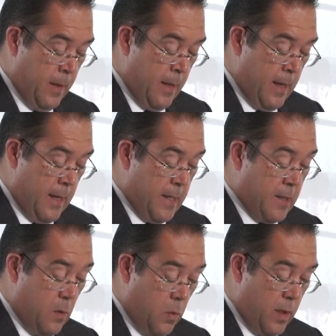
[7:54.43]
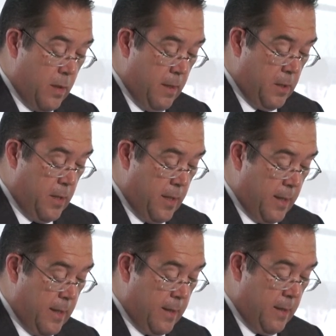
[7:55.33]
It is worth mentioning
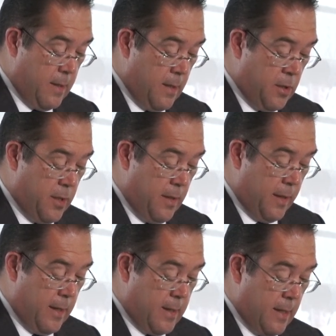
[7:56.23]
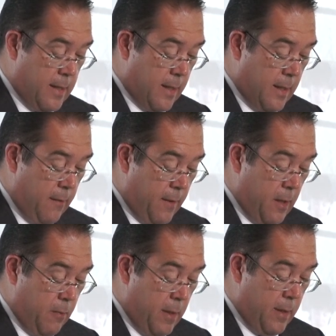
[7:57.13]
that research indicates a
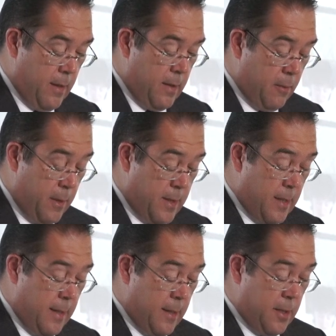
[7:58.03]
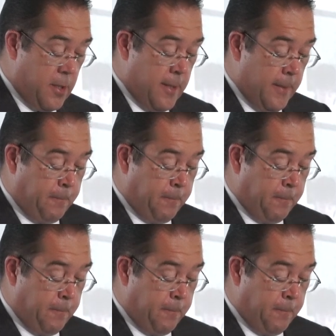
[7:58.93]
significant percentage